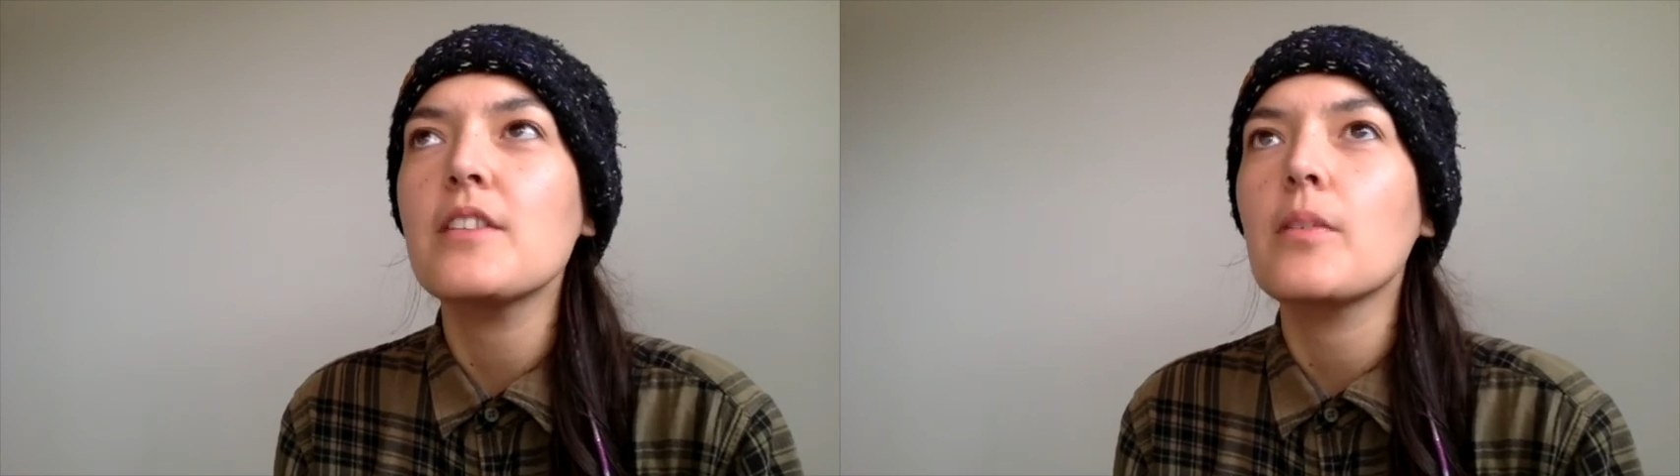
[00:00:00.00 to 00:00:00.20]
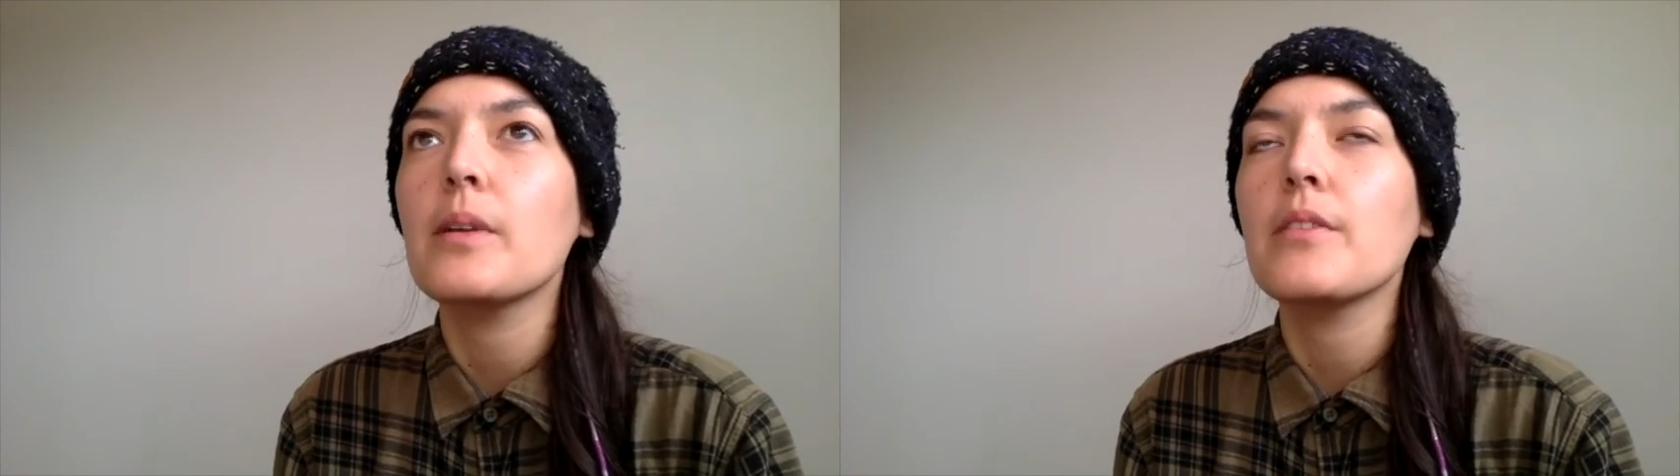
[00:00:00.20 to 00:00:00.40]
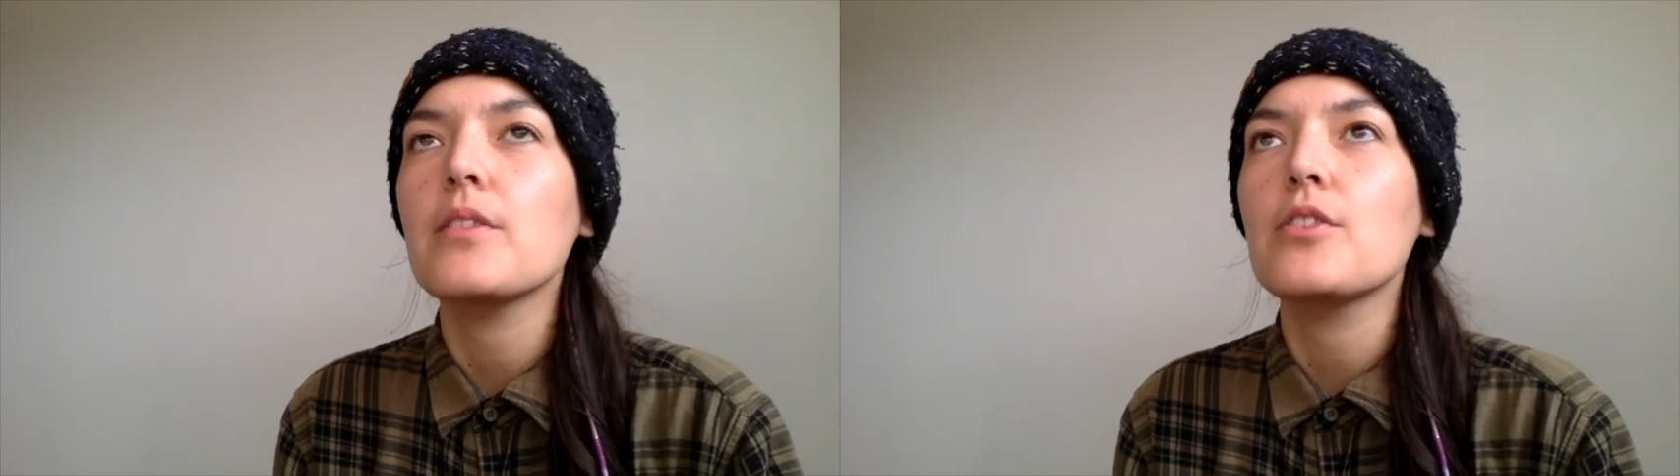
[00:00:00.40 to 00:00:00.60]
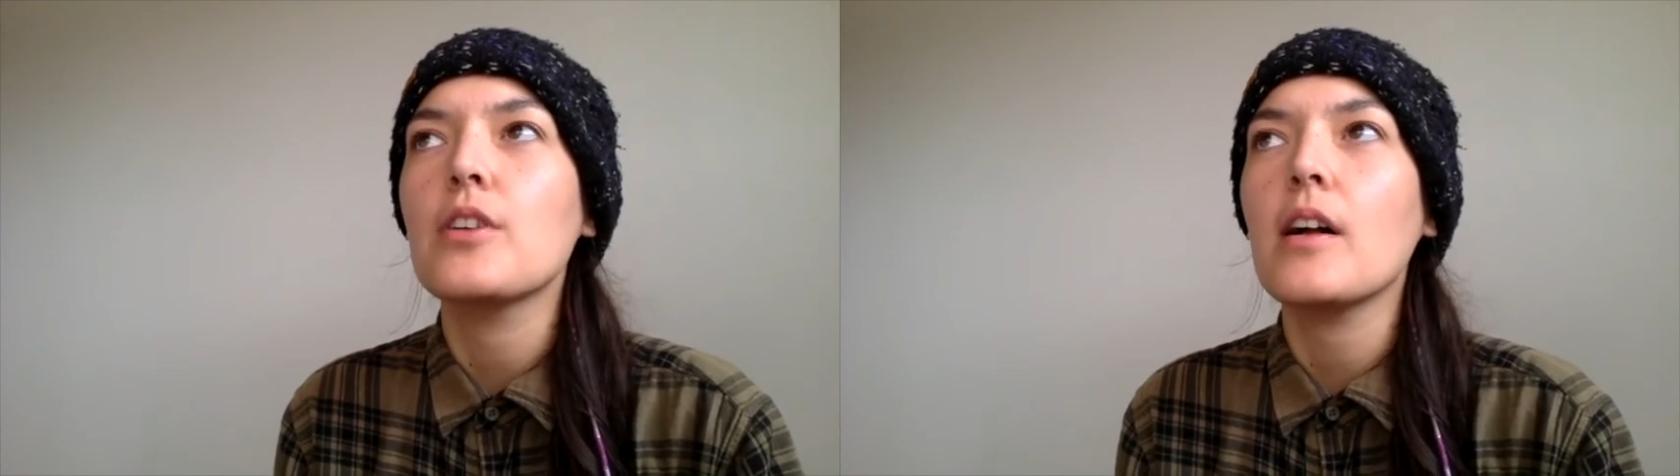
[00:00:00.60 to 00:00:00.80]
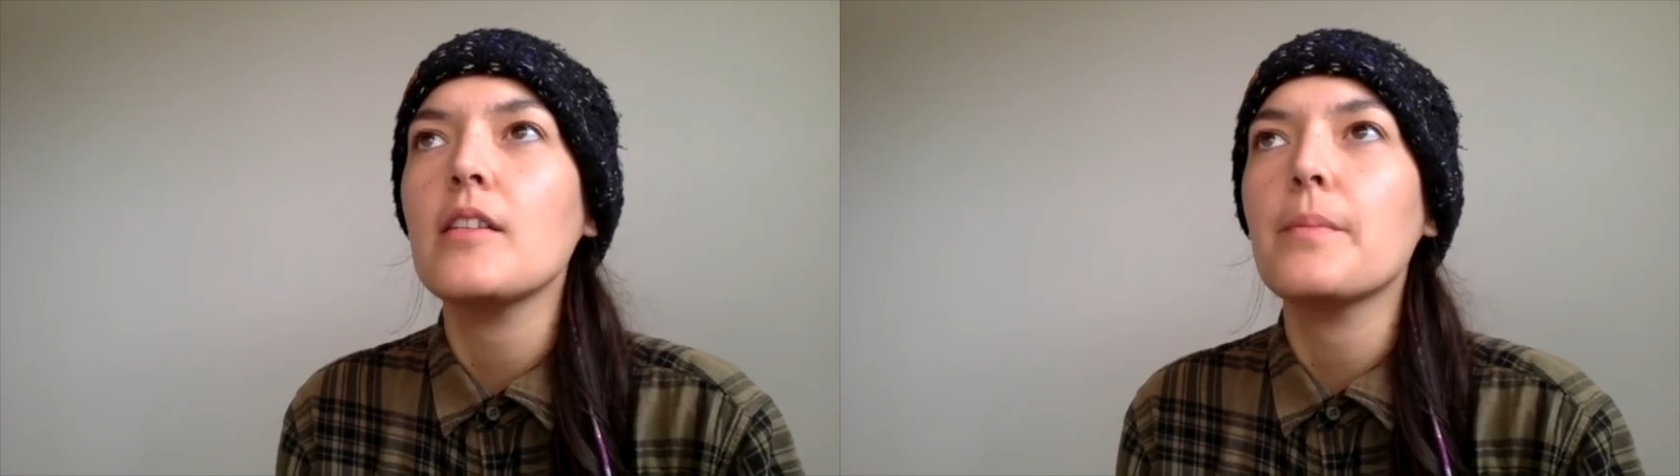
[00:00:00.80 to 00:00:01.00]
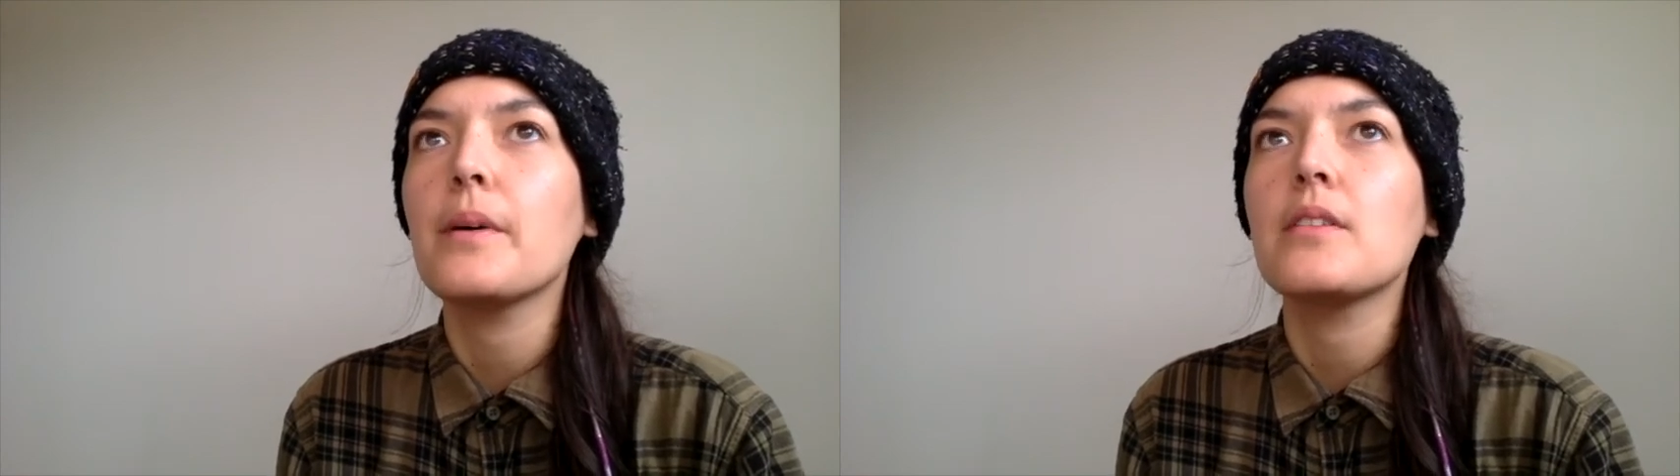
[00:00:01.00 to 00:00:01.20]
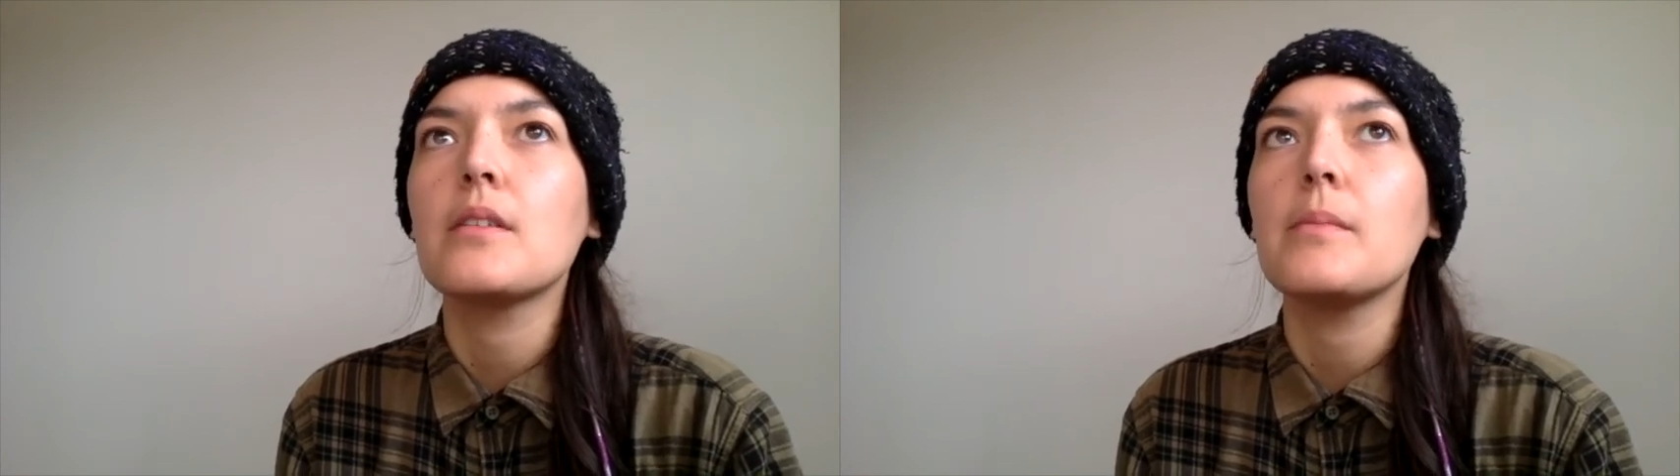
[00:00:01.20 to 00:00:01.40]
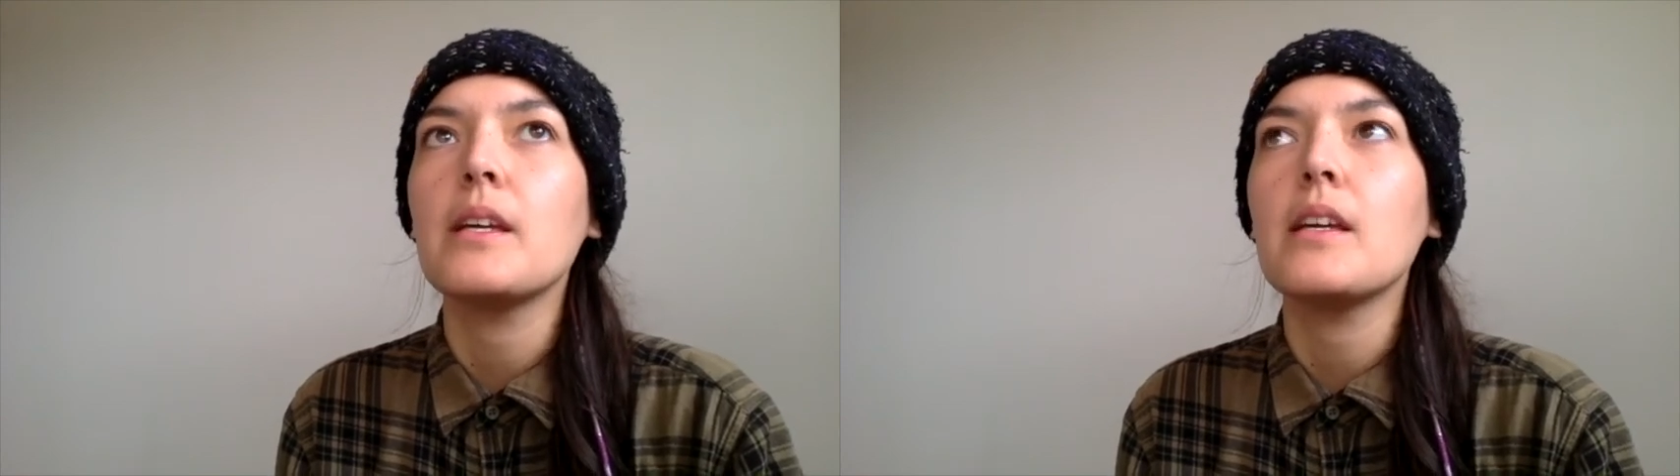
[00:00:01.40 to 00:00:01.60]
someone else's child, but to
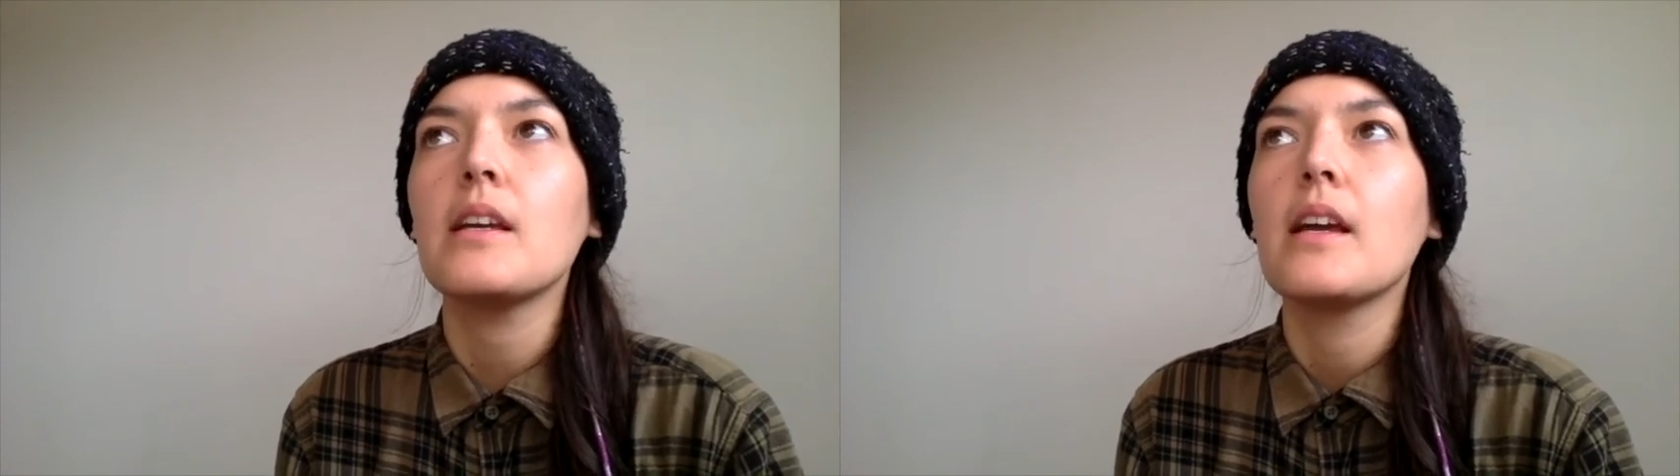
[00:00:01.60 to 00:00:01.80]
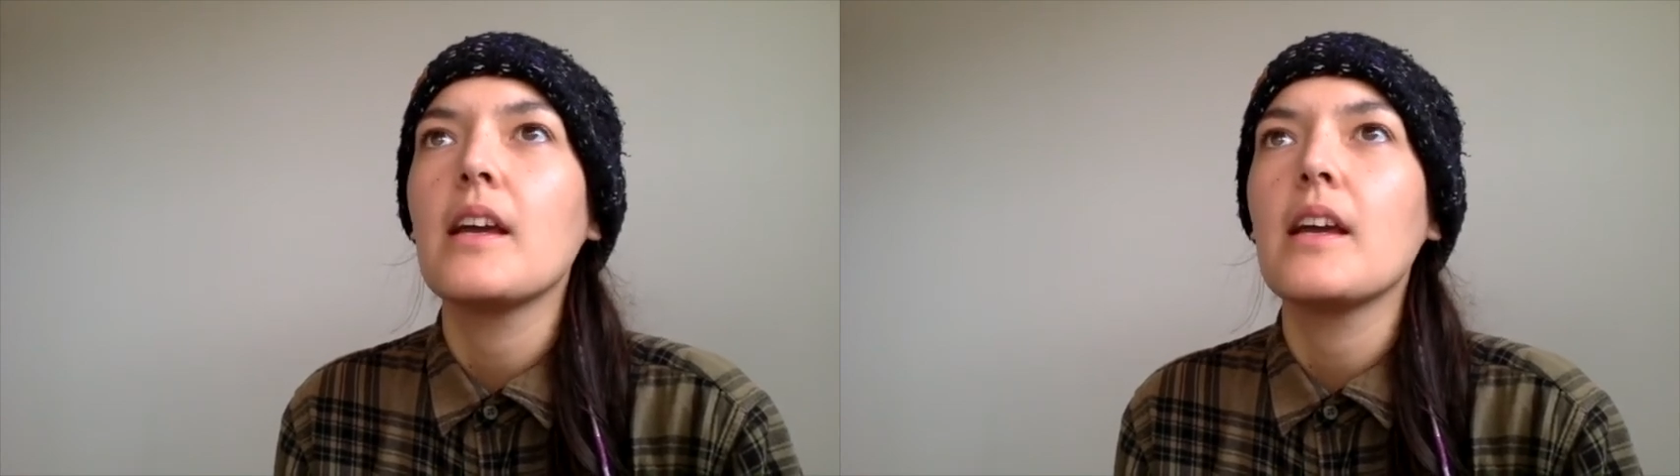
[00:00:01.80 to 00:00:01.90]
me,